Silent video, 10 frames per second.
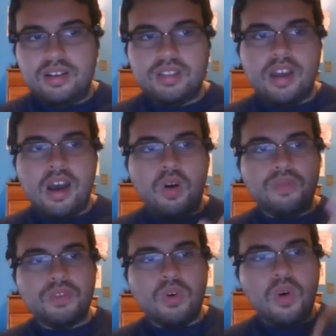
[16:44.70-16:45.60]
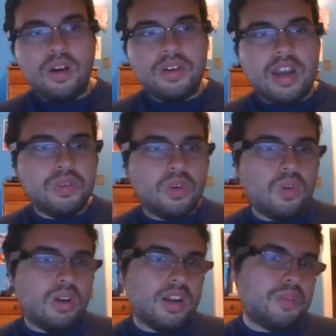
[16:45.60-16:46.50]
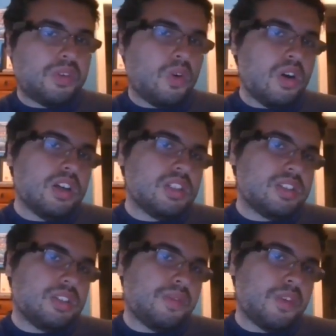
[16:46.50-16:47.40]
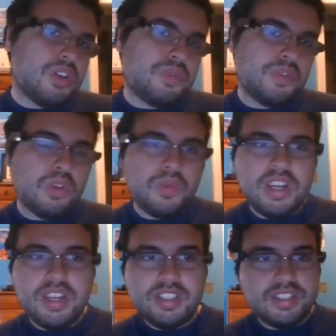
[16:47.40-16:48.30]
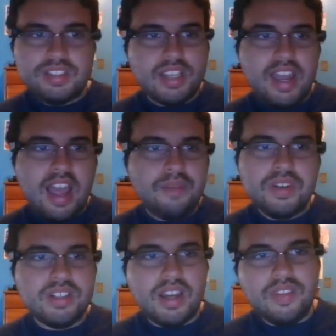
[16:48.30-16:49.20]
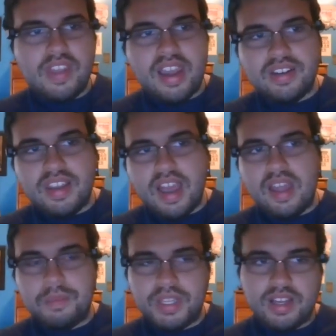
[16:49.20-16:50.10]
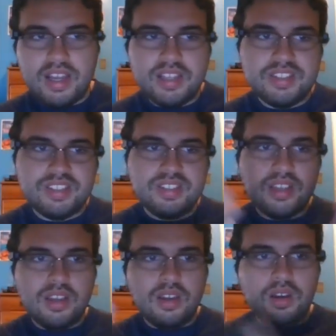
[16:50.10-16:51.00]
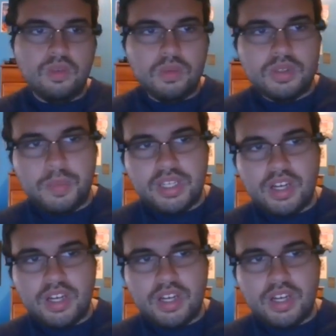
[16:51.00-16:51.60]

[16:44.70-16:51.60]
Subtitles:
Now of course, the first few weeks I haven't done that yet because 1